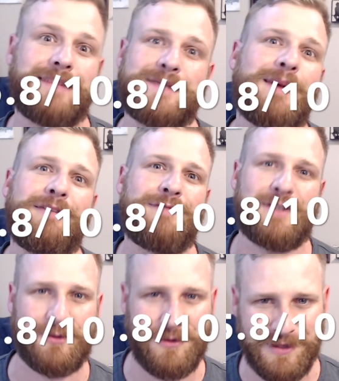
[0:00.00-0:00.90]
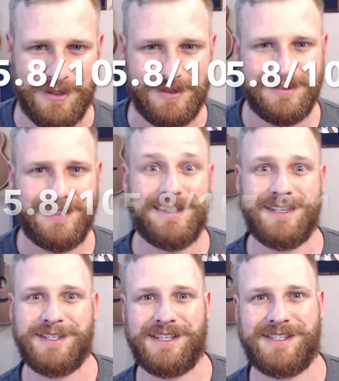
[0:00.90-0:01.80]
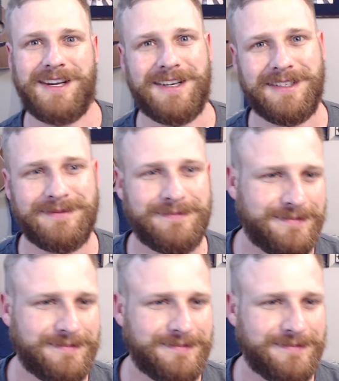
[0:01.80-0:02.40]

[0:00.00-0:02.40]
That's my official review. This is exciting.